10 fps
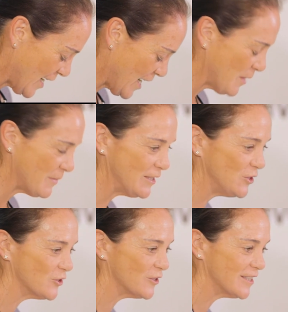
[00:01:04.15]
Um, and
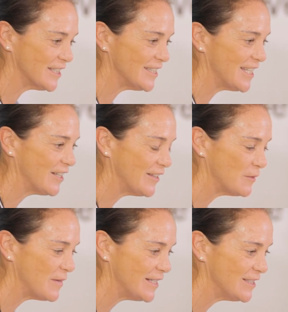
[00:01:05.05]
John Kinsella, the
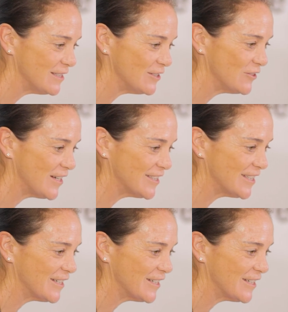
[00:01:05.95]
managing director,